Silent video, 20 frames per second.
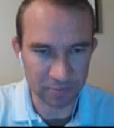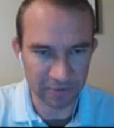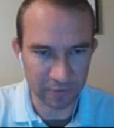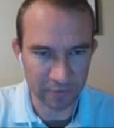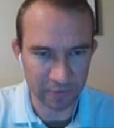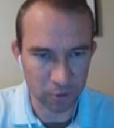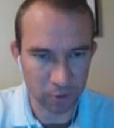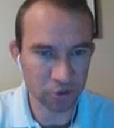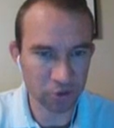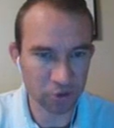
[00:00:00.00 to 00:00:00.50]

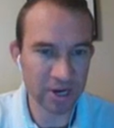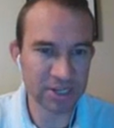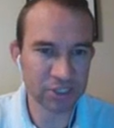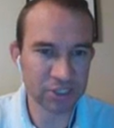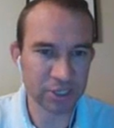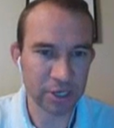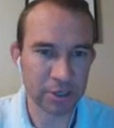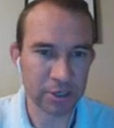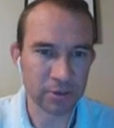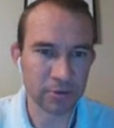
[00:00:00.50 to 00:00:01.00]
before
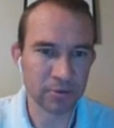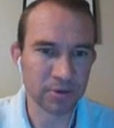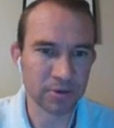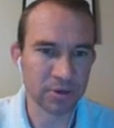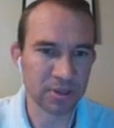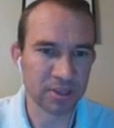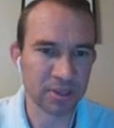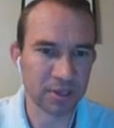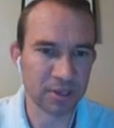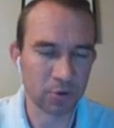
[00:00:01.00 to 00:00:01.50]
Greystone,
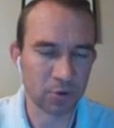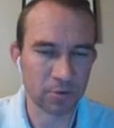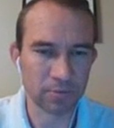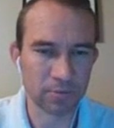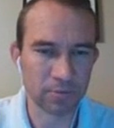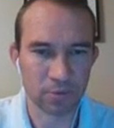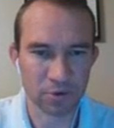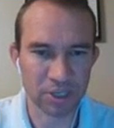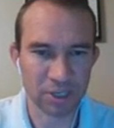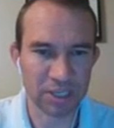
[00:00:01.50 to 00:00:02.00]
and then
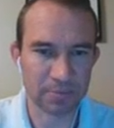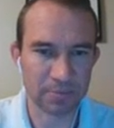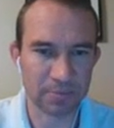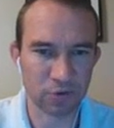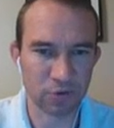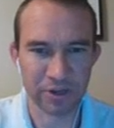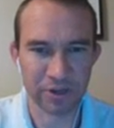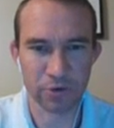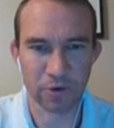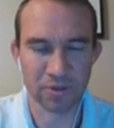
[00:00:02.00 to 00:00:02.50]
we'll keep
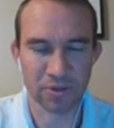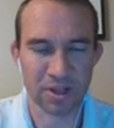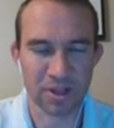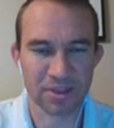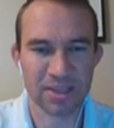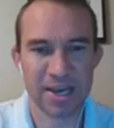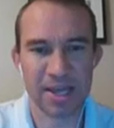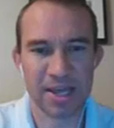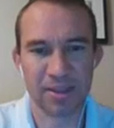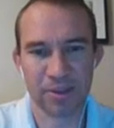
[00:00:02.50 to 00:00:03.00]
moving north
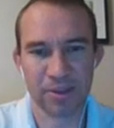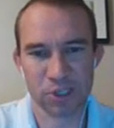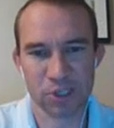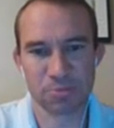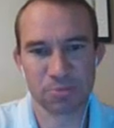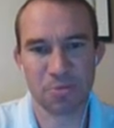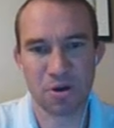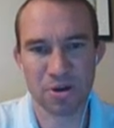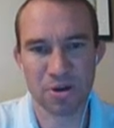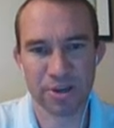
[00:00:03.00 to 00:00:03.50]
like that in little
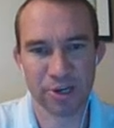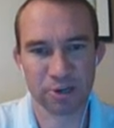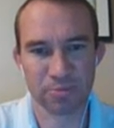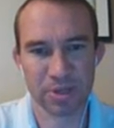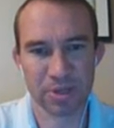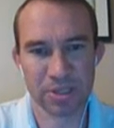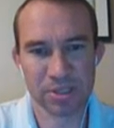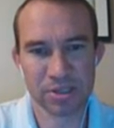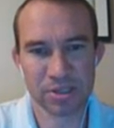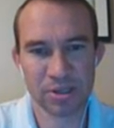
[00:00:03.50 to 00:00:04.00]
small
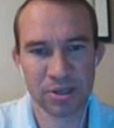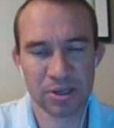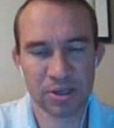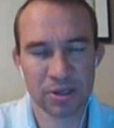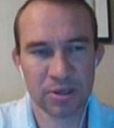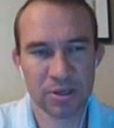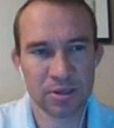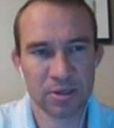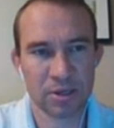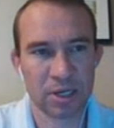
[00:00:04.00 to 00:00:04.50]
increments
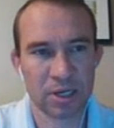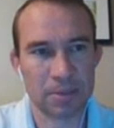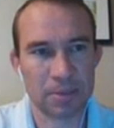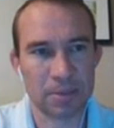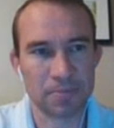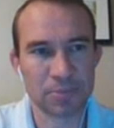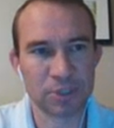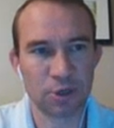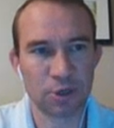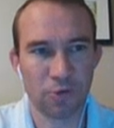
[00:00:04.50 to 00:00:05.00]

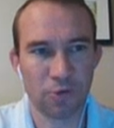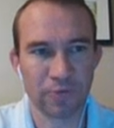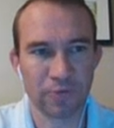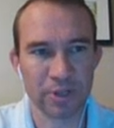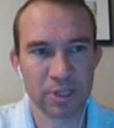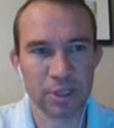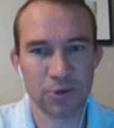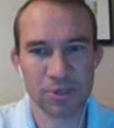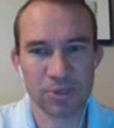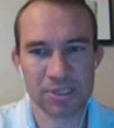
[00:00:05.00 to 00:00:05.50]
to
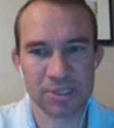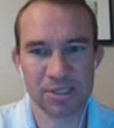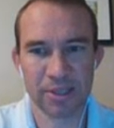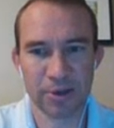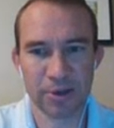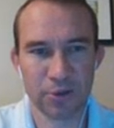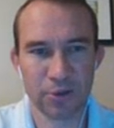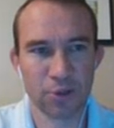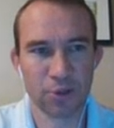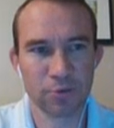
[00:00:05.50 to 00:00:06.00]
hopefully close as
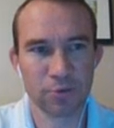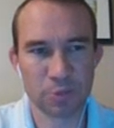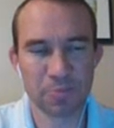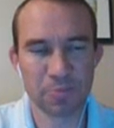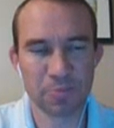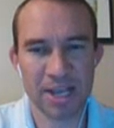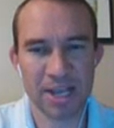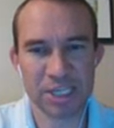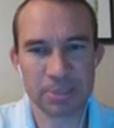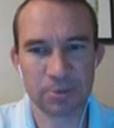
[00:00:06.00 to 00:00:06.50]
little of the road
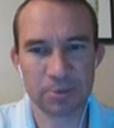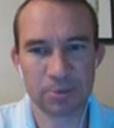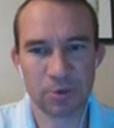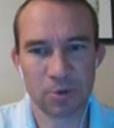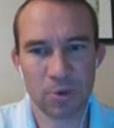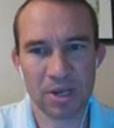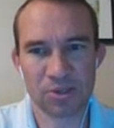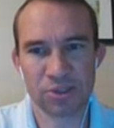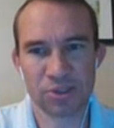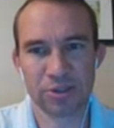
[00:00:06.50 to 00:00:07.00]
as
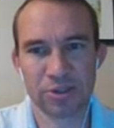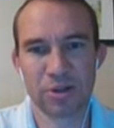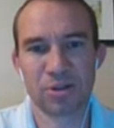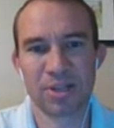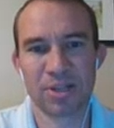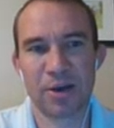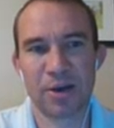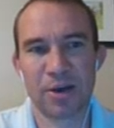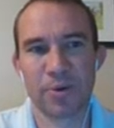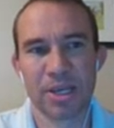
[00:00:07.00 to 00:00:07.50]
possible while still
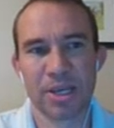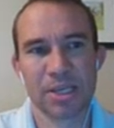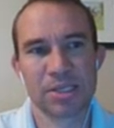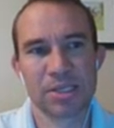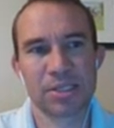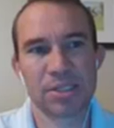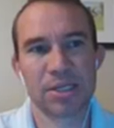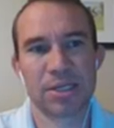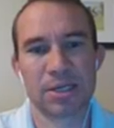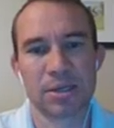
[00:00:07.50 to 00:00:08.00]
allowing
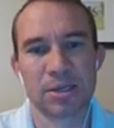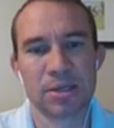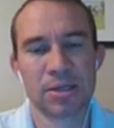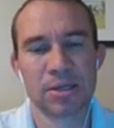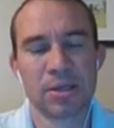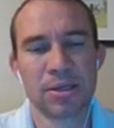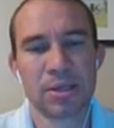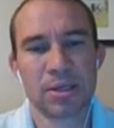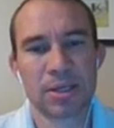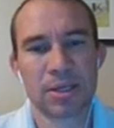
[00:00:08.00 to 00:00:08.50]
us to
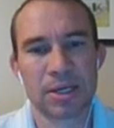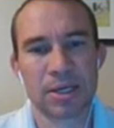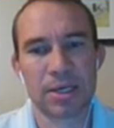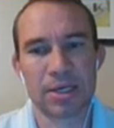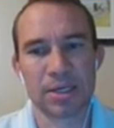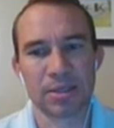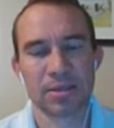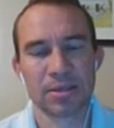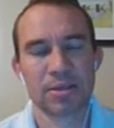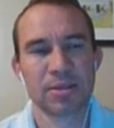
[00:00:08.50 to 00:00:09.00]

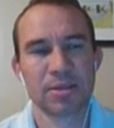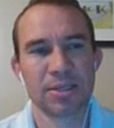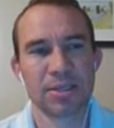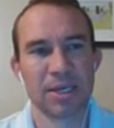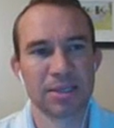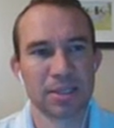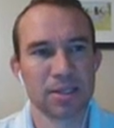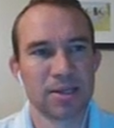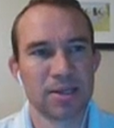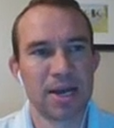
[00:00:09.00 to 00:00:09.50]

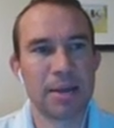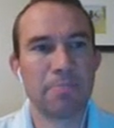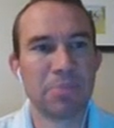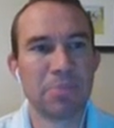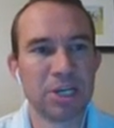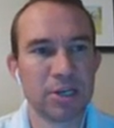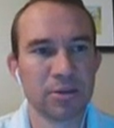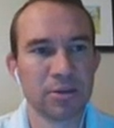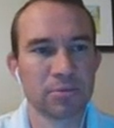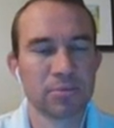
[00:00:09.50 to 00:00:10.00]
get the line
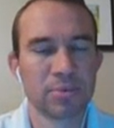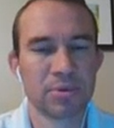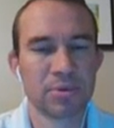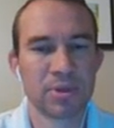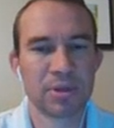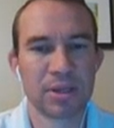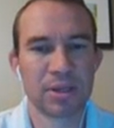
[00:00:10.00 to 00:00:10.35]
built,